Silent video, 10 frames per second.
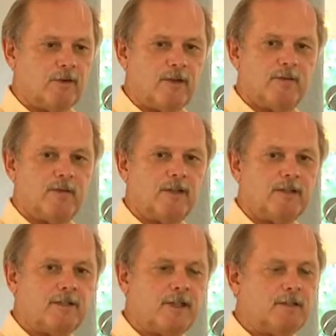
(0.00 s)
and he
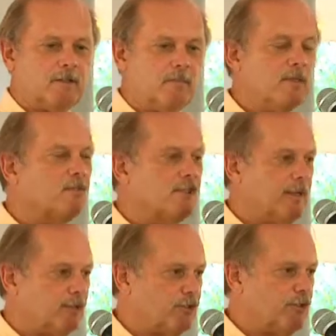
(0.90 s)
finally died at the Mills
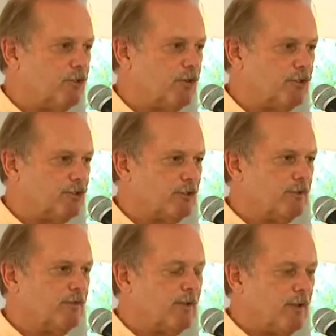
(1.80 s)
House in Charleston
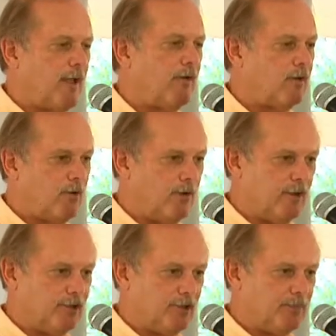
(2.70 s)
of
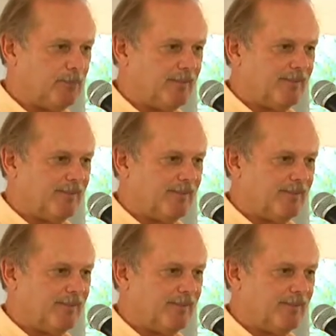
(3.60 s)
alcoholism.